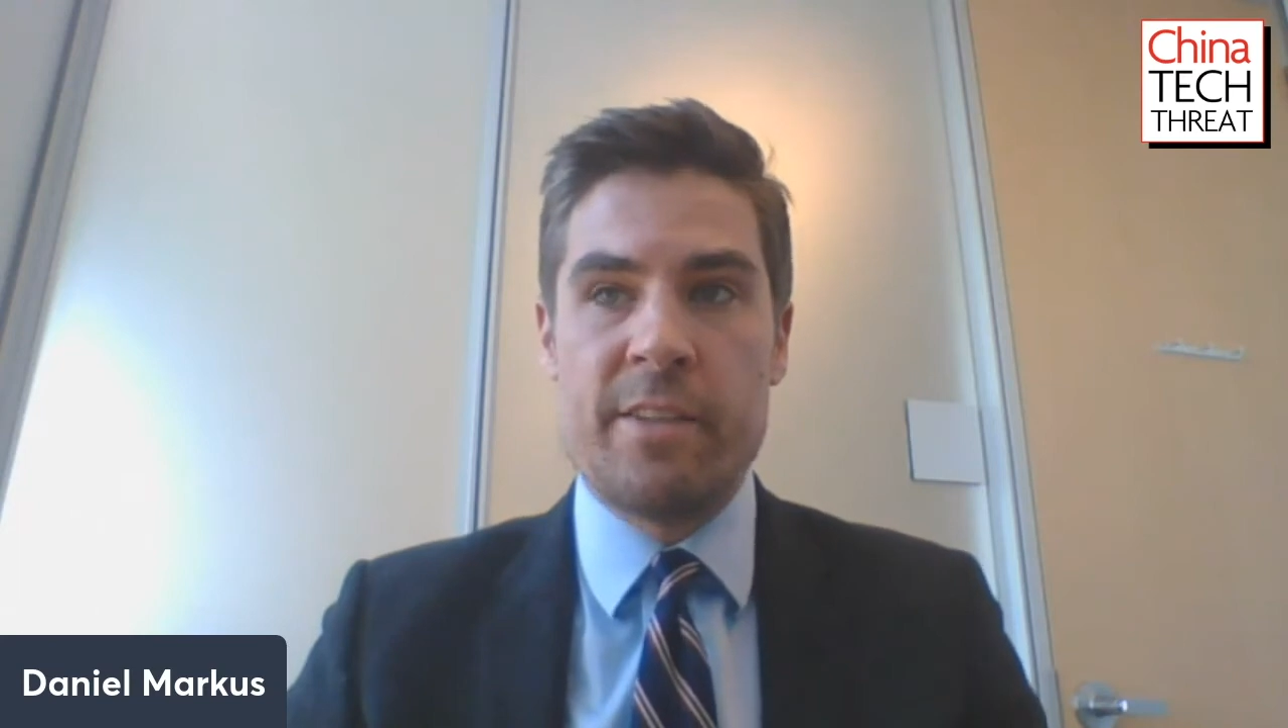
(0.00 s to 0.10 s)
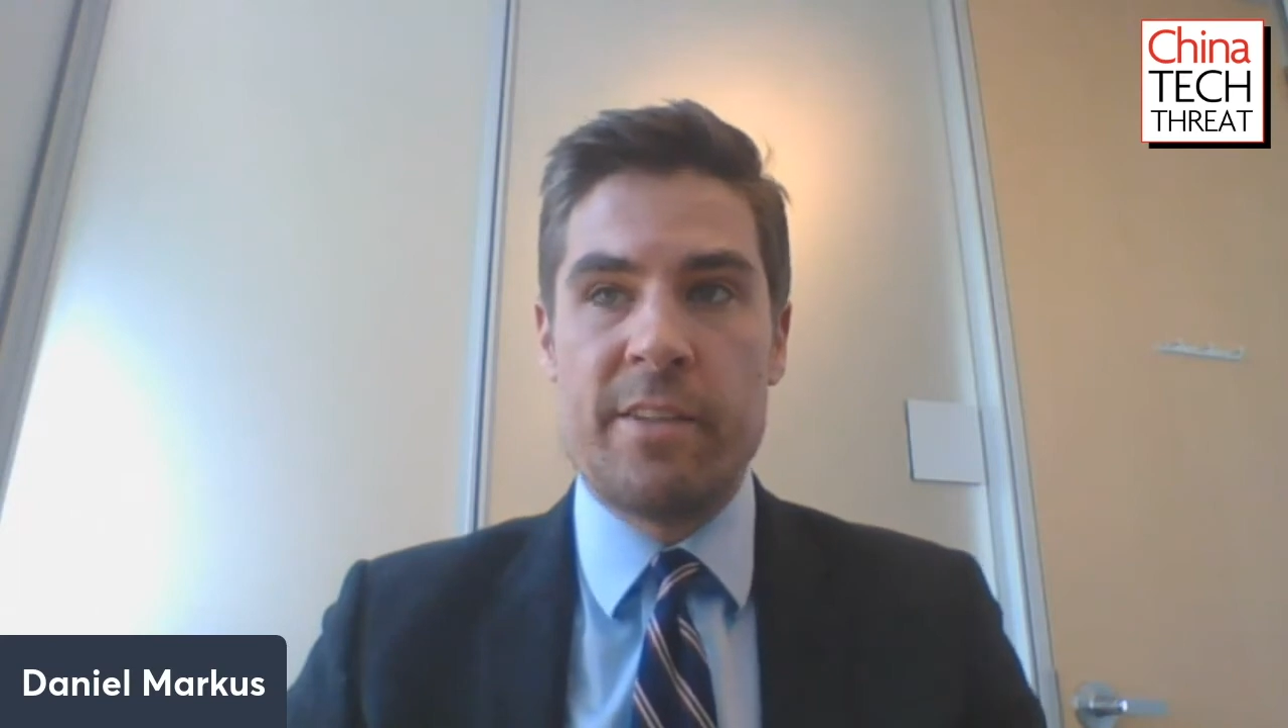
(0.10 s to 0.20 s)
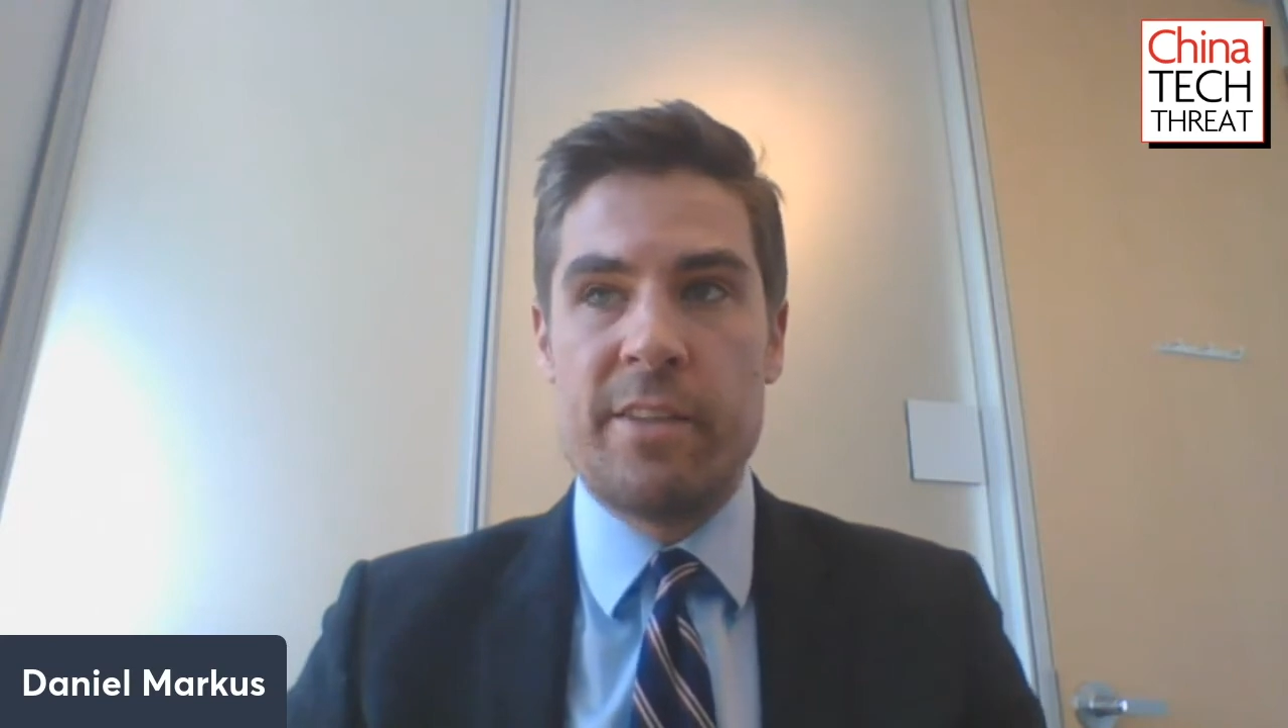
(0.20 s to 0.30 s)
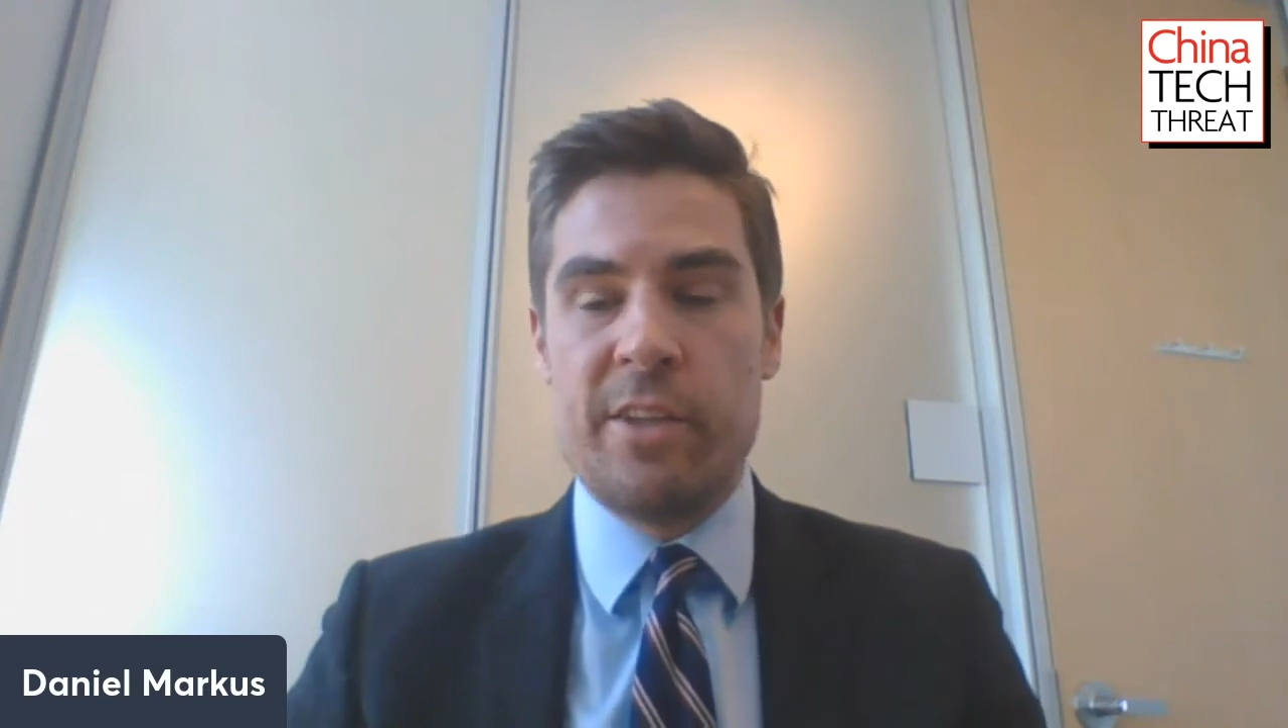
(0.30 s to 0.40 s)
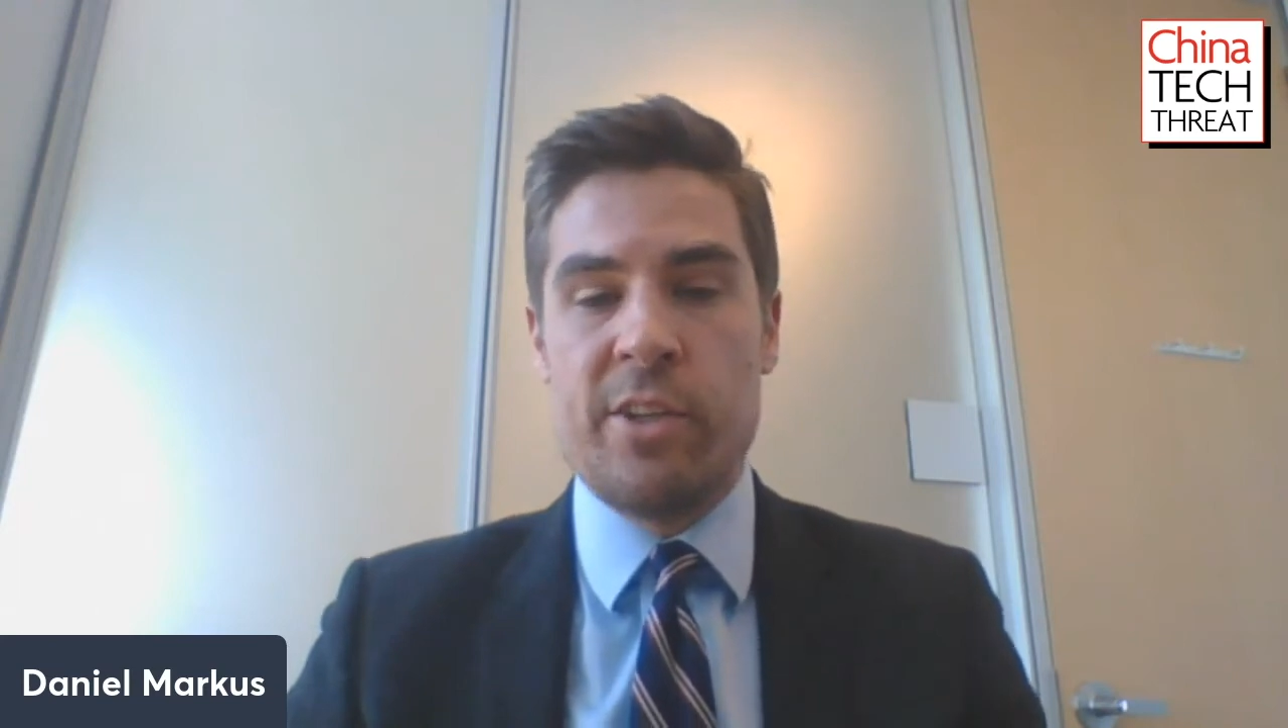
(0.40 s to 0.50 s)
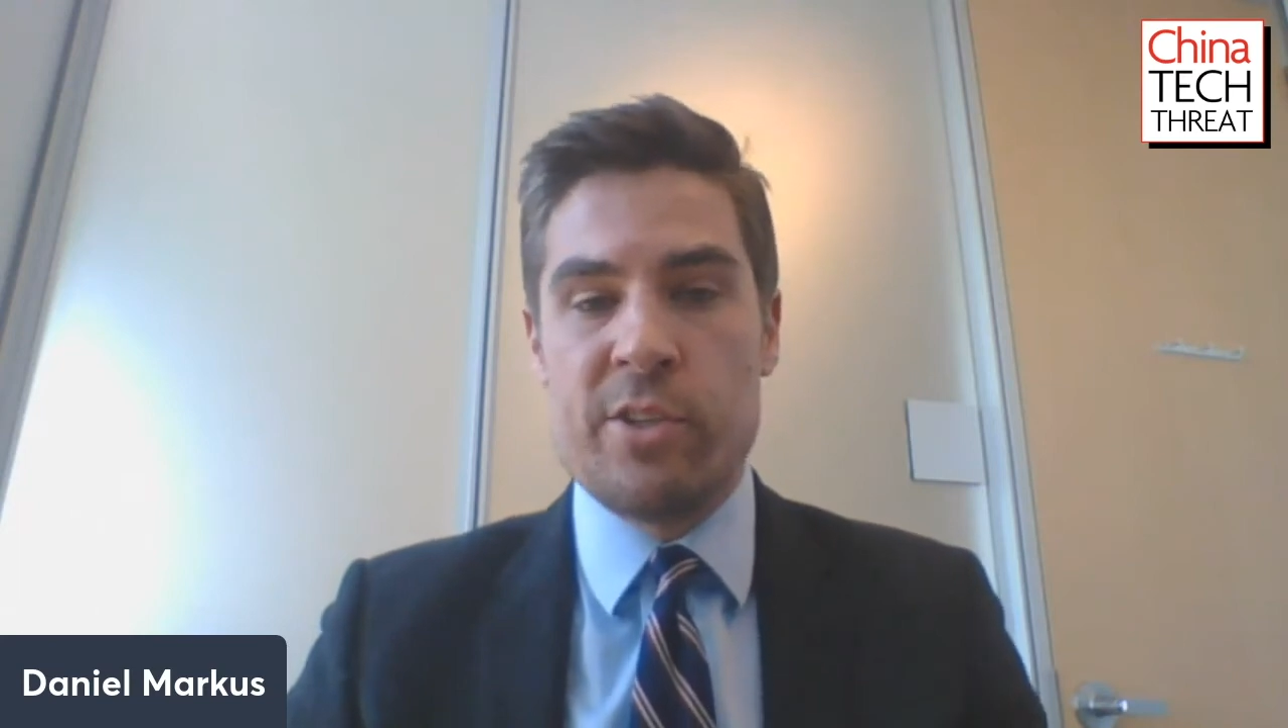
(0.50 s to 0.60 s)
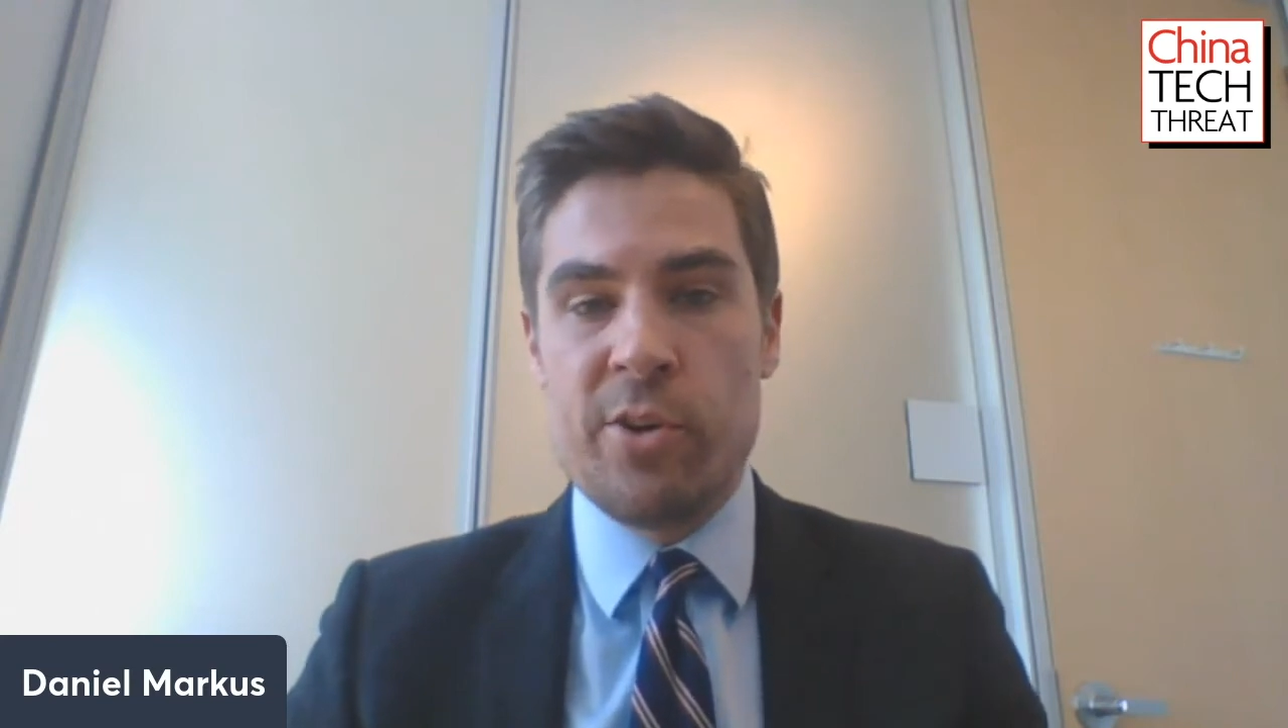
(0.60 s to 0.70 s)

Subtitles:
the concern,